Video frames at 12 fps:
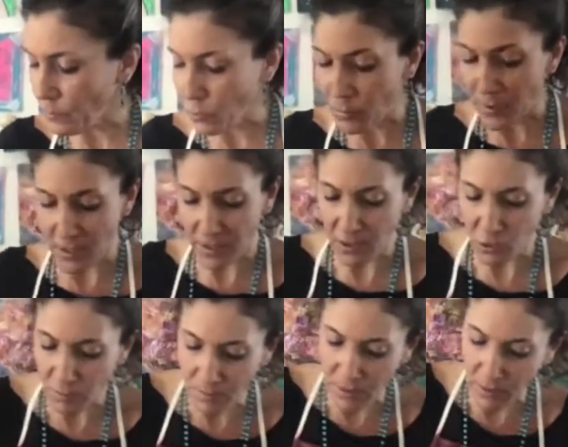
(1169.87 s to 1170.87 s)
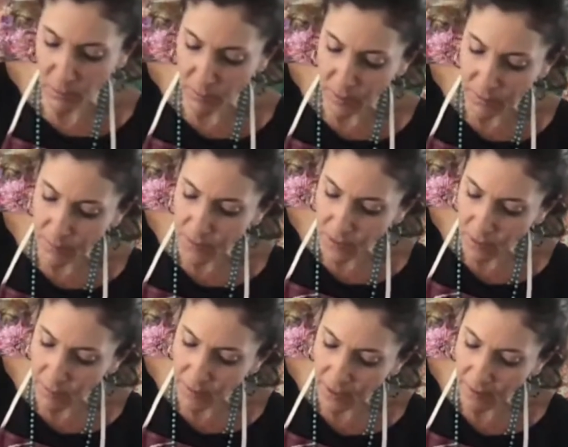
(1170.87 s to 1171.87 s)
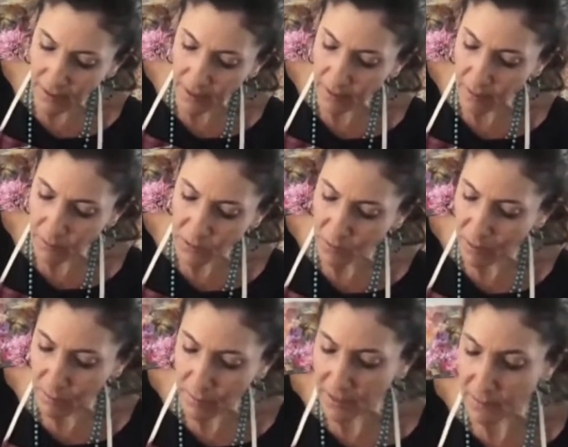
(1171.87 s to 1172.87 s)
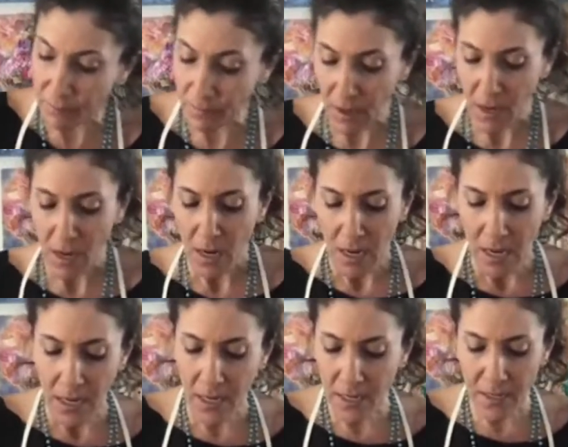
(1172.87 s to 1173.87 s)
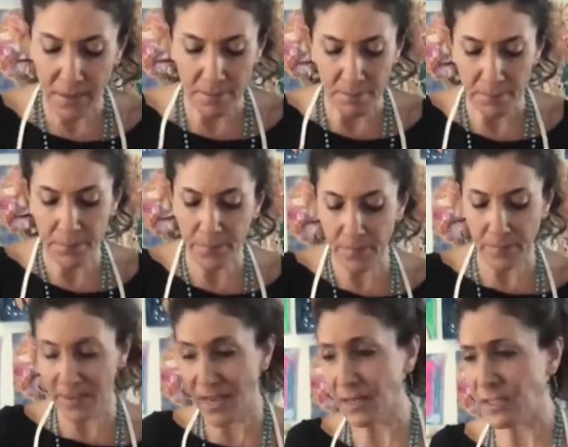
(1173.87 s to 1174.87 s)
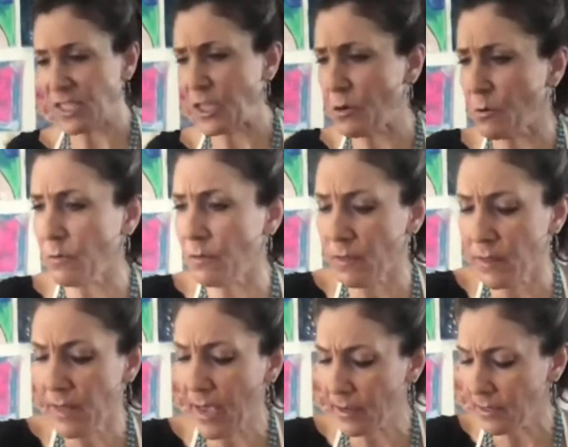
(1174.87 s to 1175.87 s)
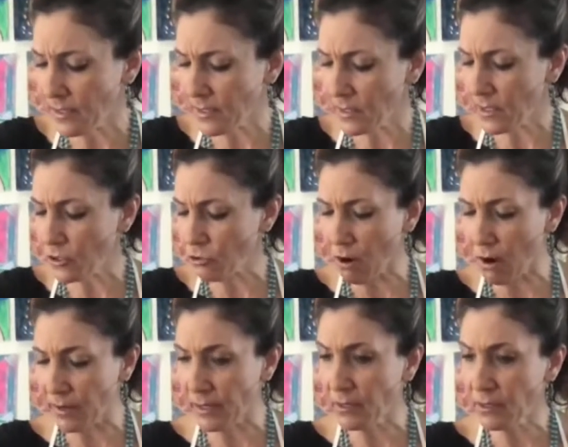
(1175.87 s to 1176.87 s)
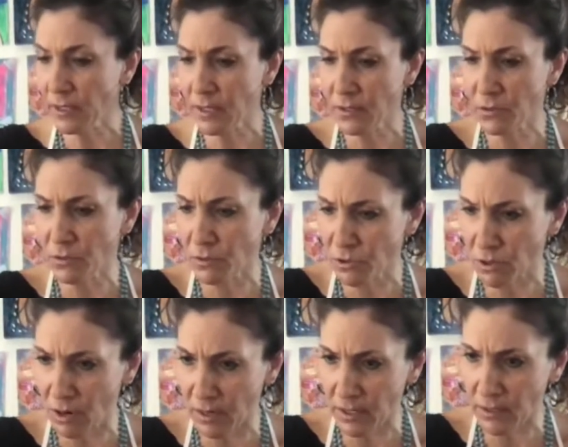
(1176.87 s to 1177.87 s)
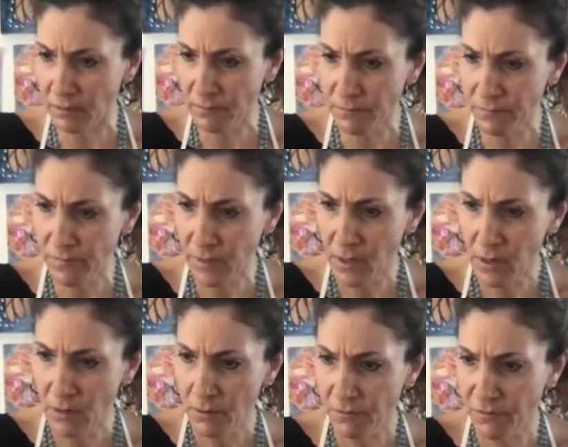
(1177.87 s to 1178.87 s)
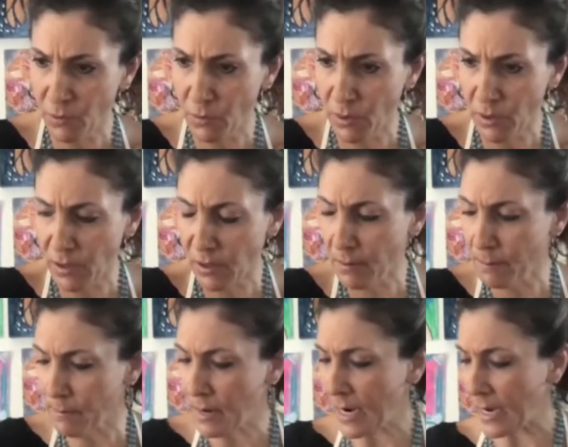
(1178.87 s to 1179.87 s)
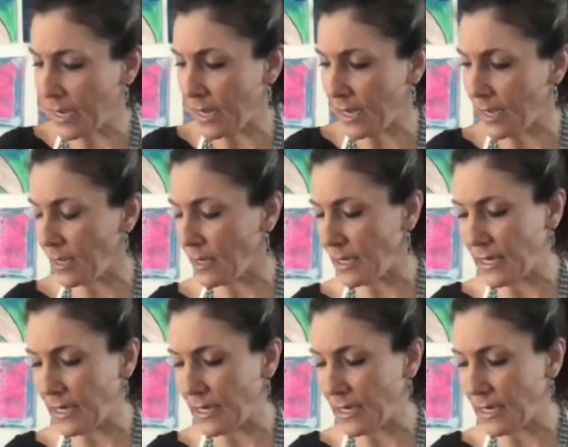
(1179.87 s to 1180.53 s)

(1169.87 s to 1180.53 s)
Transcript: oops, and that dripped a little bit. So let me get that. That was wet paint. Yeah, so that is the drawing, the under drawing for my